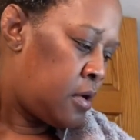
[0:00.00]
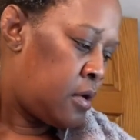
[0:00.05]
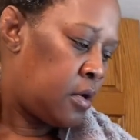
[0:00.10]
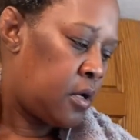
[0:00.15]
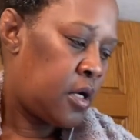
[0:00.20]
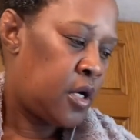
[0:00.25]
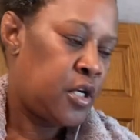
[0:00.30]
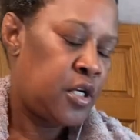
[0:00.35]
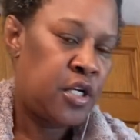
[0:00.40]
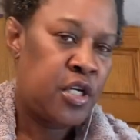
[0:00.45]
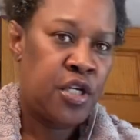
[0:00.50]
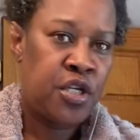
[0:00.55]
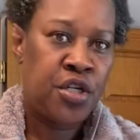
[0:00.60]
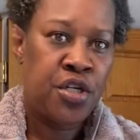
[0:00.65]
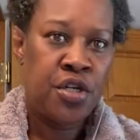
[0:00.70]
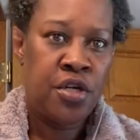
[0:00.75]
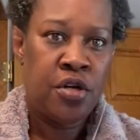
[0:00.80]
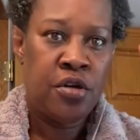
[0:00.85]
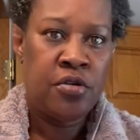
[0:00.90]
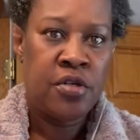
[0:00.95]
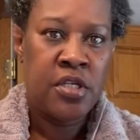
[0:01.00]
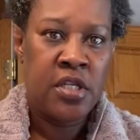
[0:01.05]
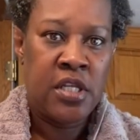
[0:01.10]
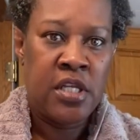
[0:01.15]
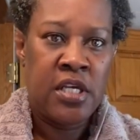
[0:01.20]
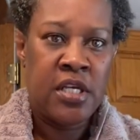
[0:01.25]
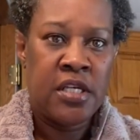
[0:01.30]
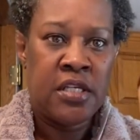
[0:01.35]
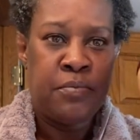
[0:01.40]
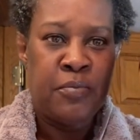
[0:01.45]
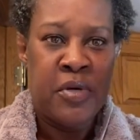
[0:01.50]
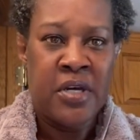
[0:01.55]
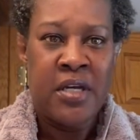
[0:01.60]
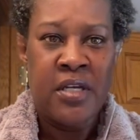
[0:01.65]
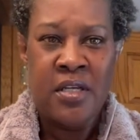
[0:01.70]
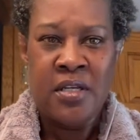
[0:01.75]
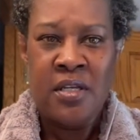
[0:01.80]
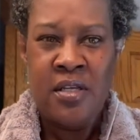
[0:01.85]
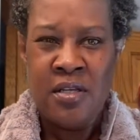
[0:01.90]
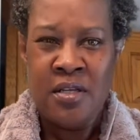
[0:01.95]
conditioner to this, but
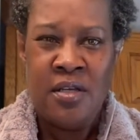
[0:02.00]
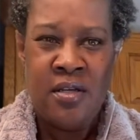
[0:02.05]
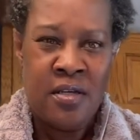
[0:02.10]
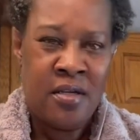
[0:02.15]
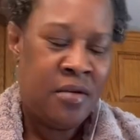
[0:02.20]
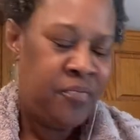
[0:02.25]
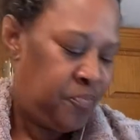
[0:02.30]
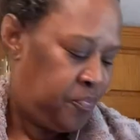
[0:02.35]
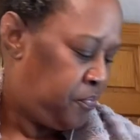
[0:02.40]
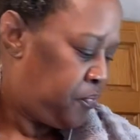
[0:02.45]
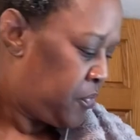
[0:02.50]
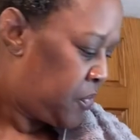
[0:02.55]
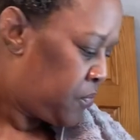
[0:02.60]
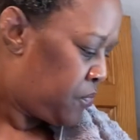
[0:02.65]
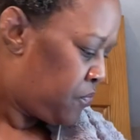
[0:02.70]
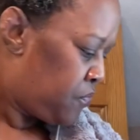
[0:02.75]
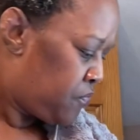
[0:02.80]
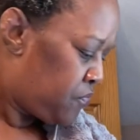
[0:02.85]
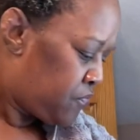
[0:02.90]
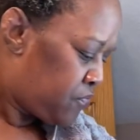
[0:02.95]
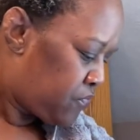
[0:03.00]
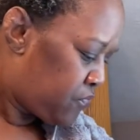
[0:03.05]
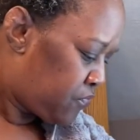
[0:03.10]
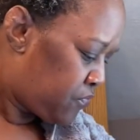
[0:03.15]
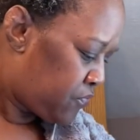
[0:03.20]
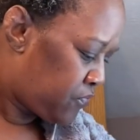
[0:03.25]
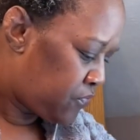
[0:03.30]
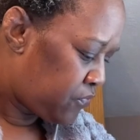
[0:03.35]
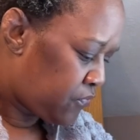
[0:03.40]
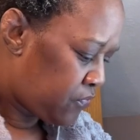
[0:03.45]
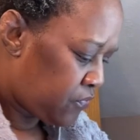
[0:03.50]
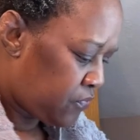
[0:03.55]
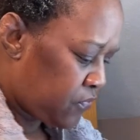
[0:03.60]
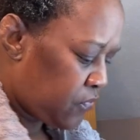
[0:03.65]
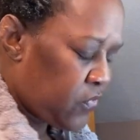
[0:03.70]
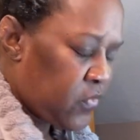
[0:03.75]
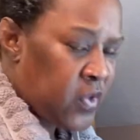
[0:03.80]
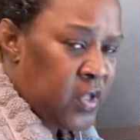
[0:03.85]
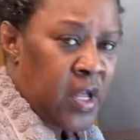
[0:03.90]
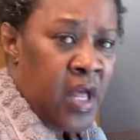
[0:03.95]

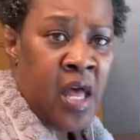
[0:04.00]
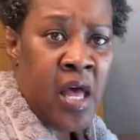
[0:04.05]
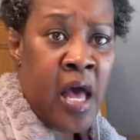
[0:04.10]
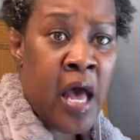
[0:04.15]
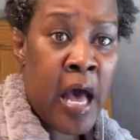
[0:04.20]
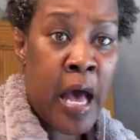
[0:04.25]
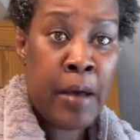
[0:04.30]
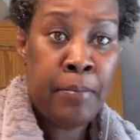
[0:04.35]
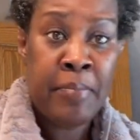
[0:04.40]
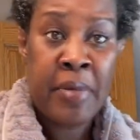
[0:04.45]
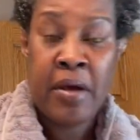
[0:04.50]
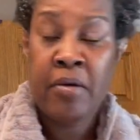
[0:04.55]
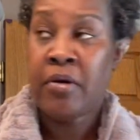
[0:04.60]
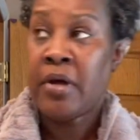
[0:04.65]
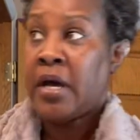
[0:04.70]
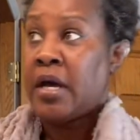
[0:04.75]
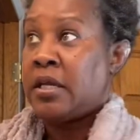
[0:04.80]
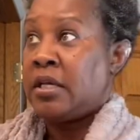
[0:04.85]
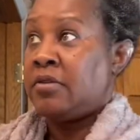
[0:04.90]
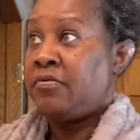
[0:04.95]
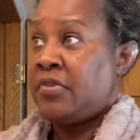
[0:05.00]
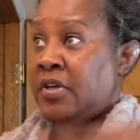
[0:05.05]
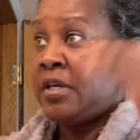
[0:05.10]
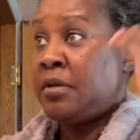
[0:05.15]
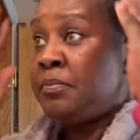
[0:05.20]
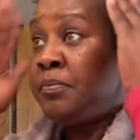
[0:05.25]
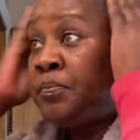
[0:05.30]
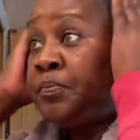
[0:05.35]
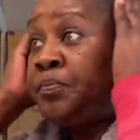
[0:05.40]
I'm about out of it.